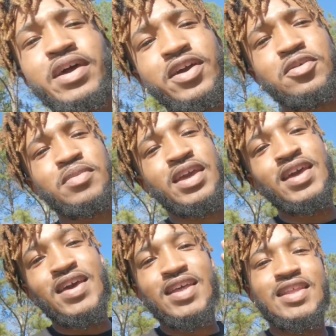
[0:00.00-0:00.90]
back on me.
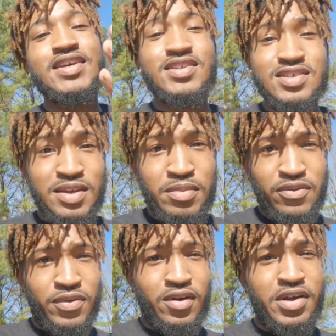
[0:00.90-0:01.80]
Listen to me,
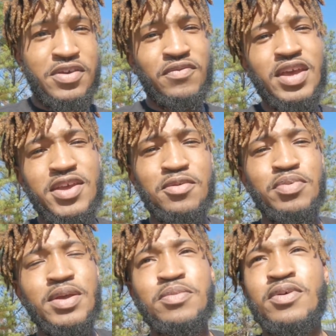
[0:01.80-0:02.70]
for all you VQ
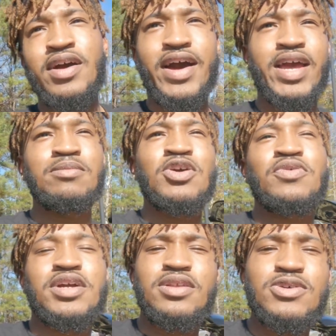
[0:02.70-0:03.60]
people. I am
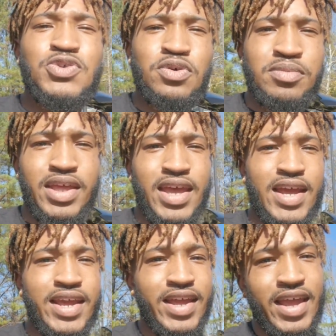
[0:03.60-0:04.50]
nowhere close to a
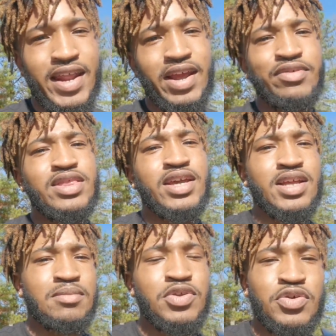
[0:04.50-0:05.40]
mechanic in everything
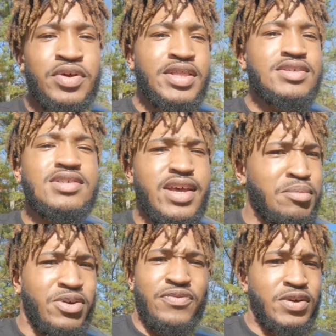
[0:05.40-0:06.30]
that I'm doing. This is
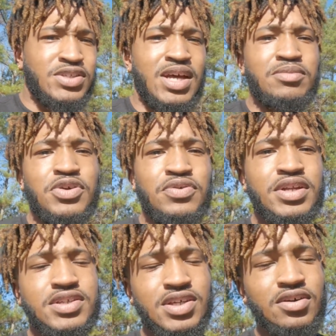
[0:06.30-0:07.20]
like my first time doing
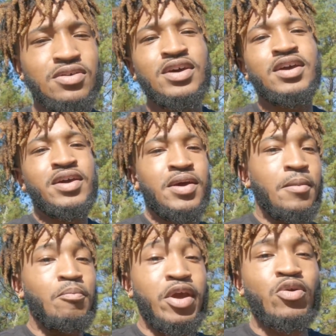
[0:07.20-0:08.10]
it, so
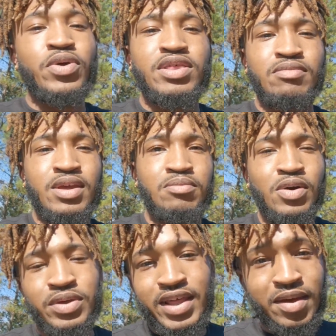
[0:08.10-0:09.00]
bear with me.
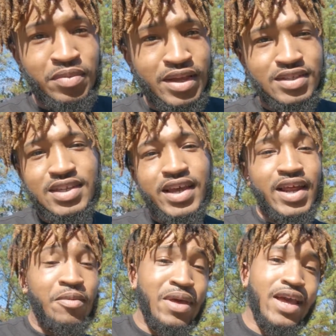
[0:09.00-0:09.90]
But with that being said,
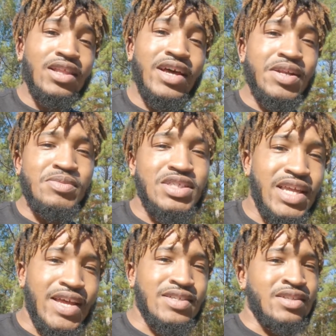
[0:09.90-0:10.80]
I make a lot of
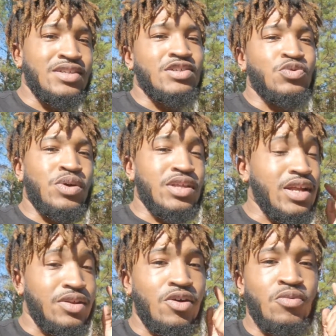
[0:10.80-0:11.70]
mistakes, and this is one that
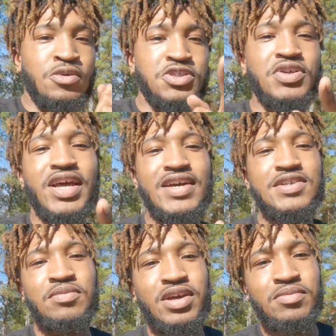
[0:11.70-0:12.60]
I don't want you guys
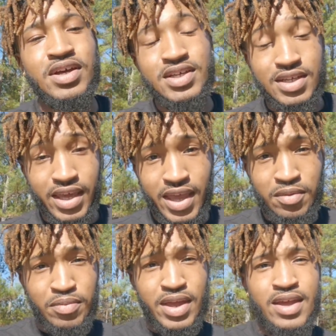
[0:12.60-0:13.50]
to make because it
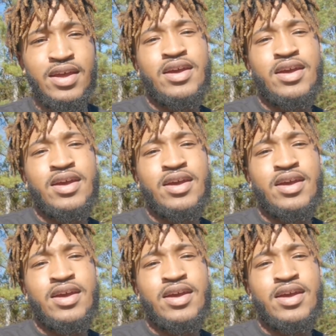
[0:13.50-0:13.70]
can be